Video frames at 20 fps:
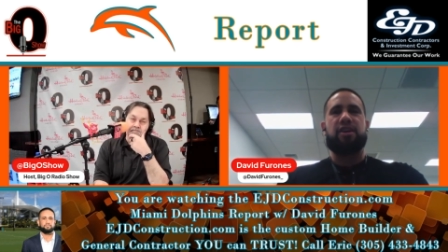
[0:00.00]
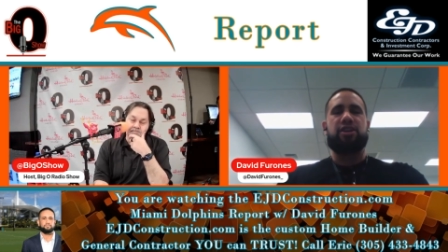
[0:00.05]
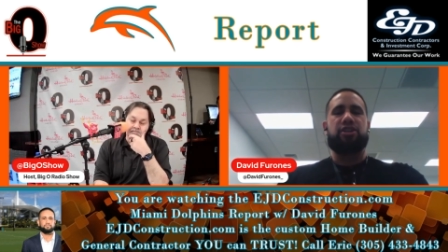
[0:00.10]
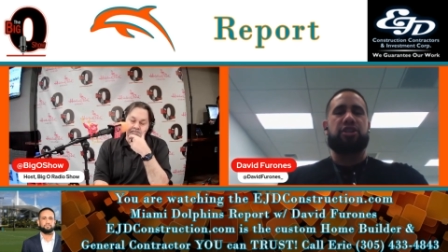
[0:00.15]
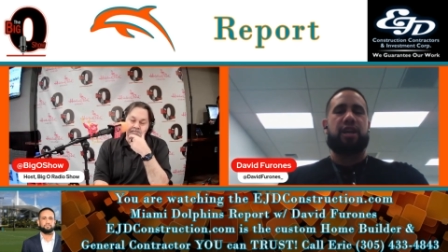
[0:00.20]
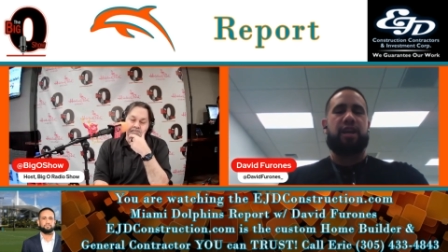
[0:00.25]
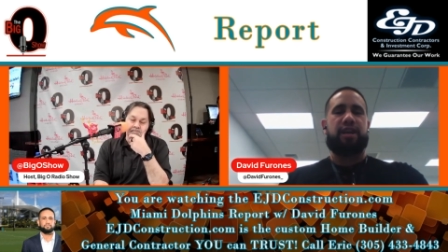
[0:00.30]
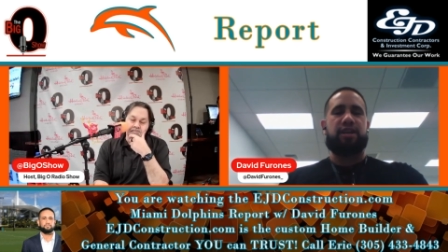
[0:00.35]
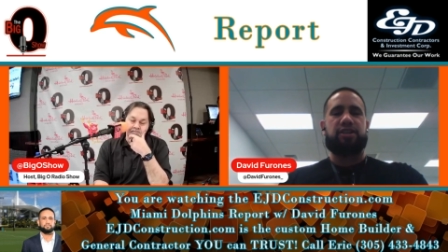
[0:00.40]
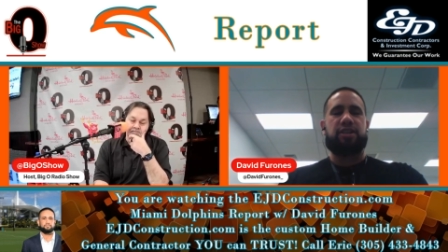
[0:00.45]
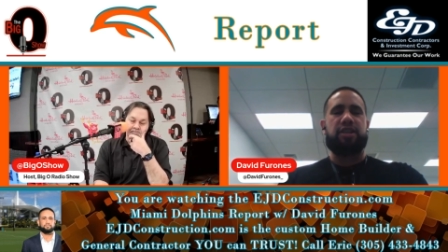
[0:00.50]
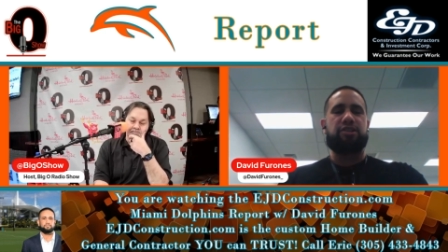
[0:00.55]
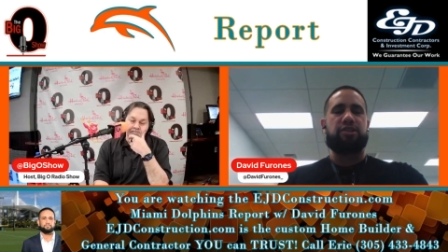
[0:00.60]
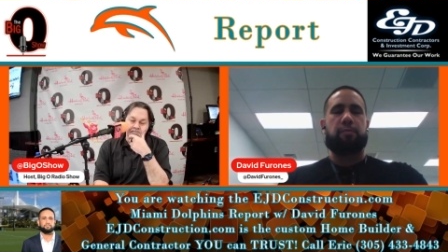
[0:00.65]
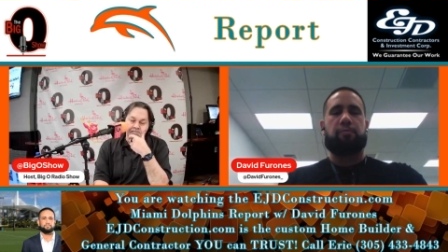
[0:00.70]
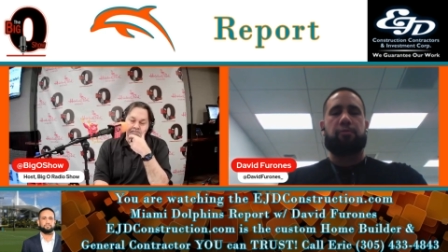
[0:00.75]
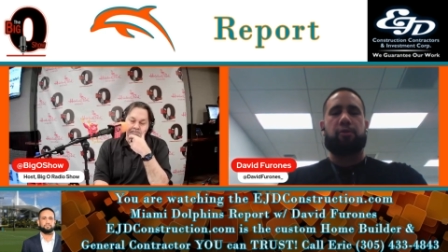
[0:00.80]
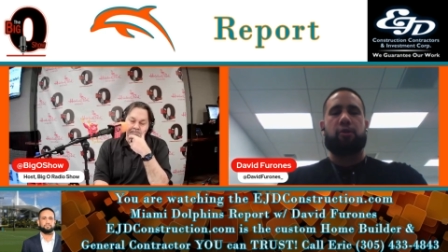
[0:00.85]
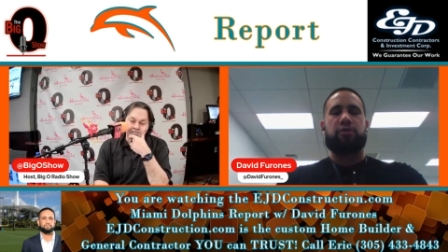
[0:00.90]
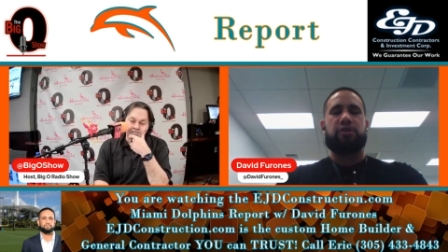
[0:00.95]
changed his
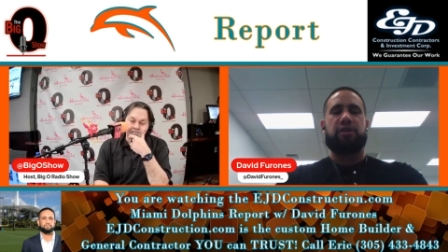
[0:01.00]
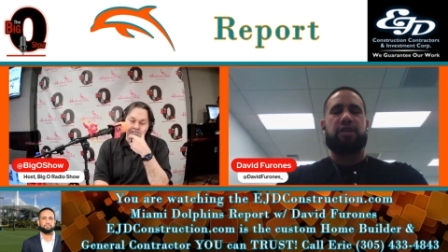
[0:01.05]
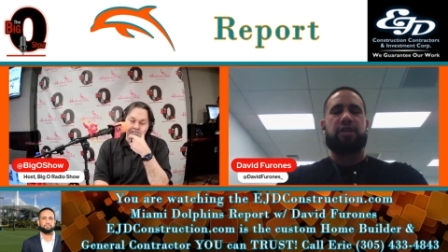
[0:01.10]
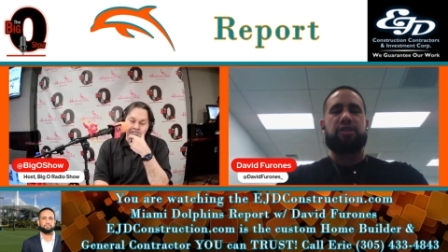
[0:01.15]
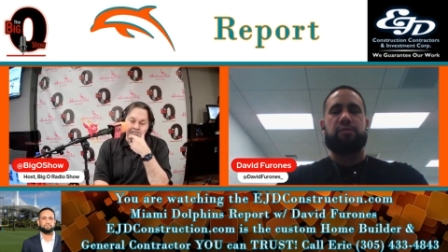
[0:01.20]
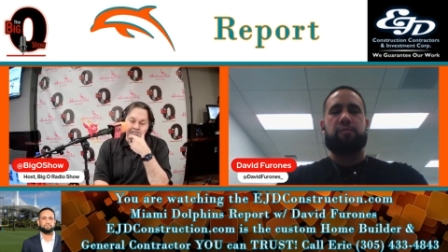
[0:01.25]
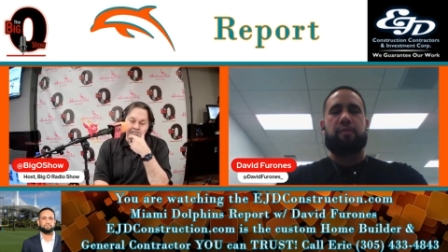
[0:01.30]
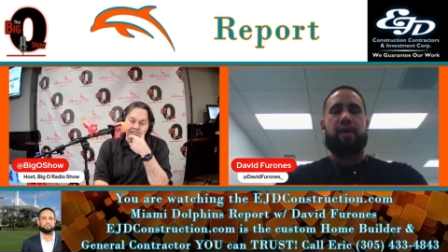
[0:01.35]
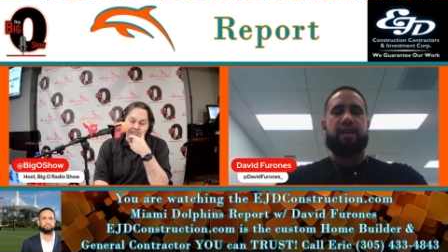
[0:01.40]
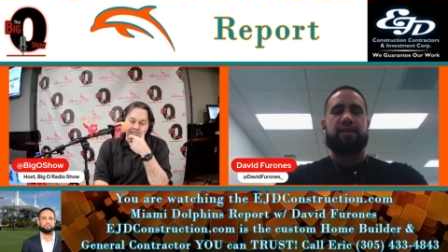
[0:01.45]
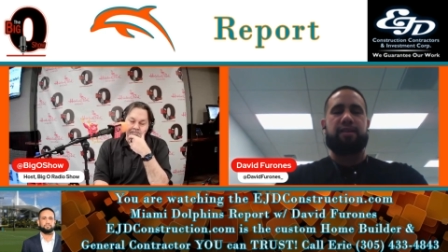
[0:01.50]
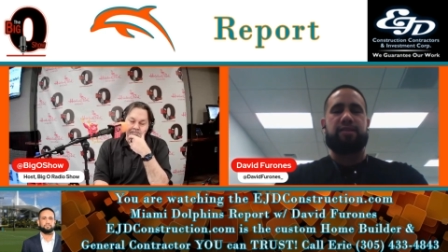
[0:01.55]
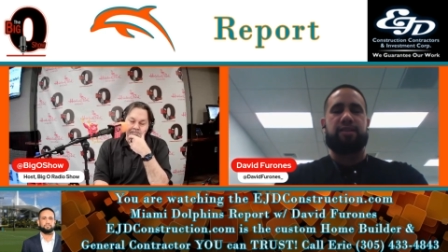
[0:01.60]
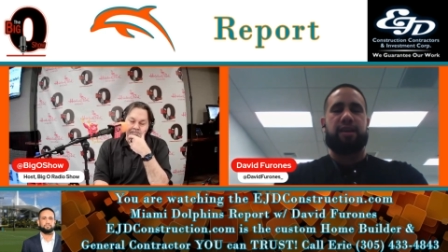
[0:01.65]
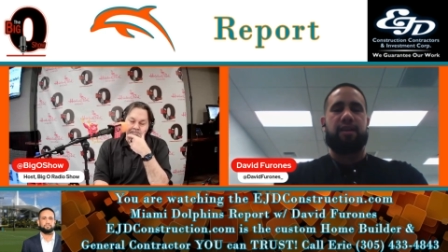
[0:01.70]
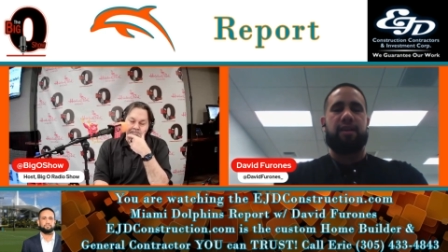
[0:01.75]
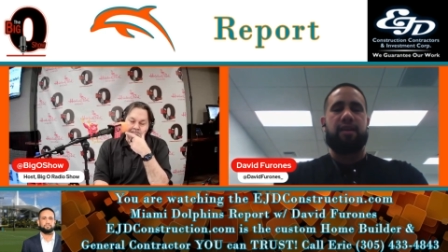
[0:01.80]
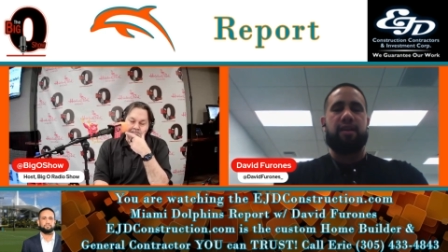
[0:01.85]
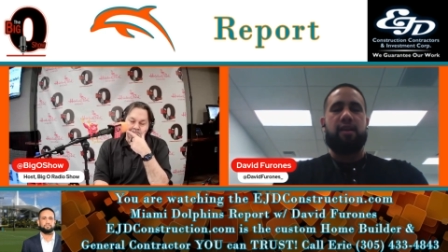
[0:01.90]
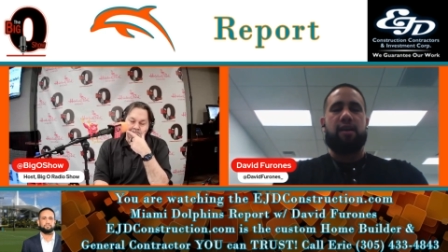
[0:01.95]
approach and his
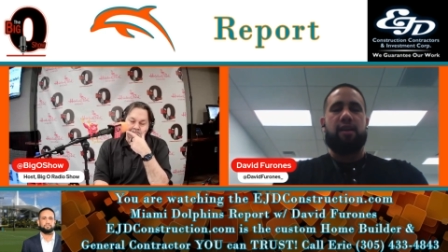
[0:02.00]
mindset,